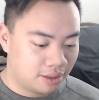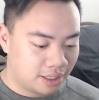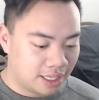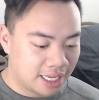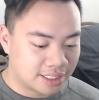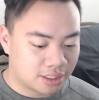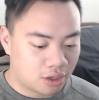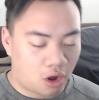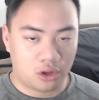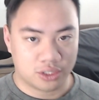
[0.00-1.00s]
It's
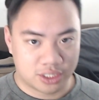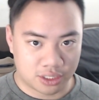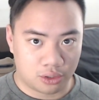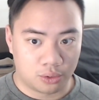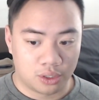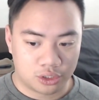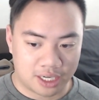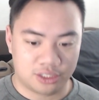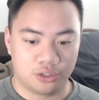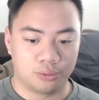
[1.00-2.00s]
also
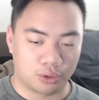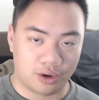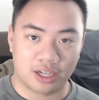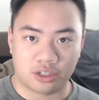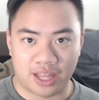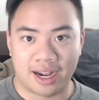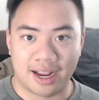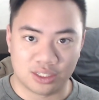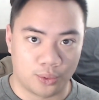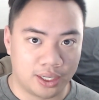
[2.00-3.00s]
trying to progress on that
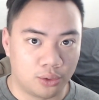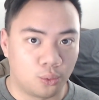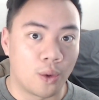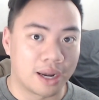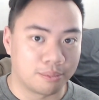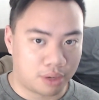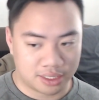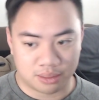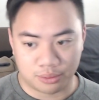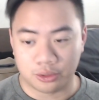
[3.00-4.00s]
as well when
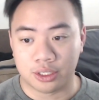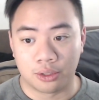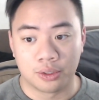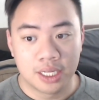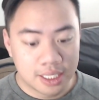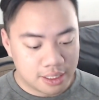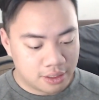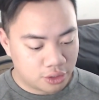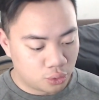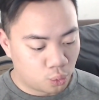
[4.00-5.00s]
possible. So
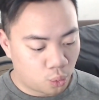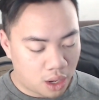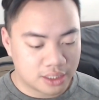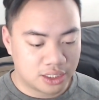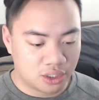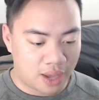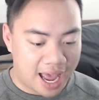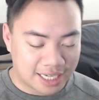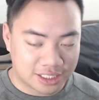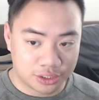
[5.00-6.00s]
you want to
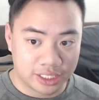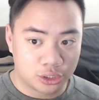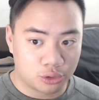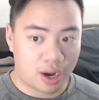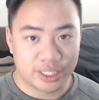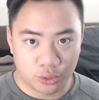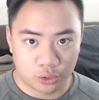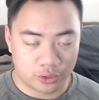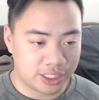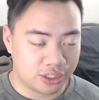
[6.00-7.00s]
actually try to
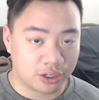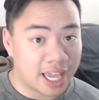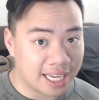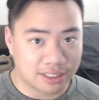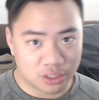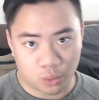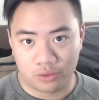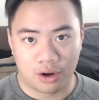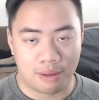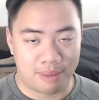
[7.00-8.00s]
increase your eight to twelve
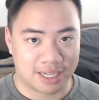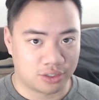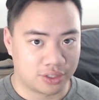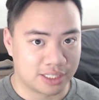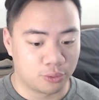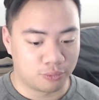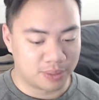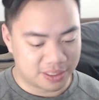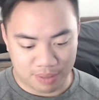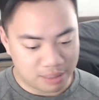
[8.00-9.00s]
rep max on these
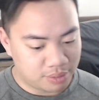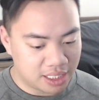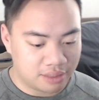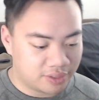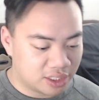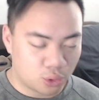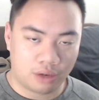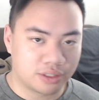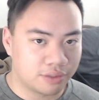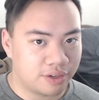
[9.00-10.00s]
movements, maybe even
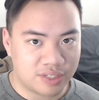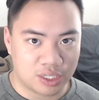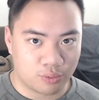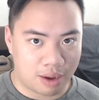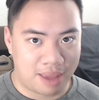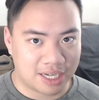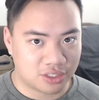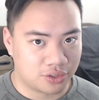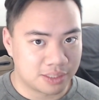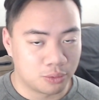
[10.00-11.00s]
twelve to fifteen rep max
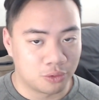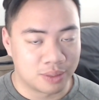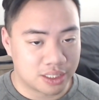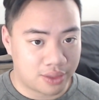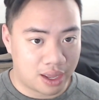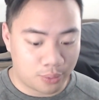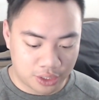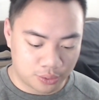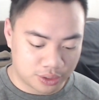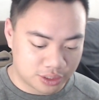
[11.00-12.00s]
on these movements. So that way you can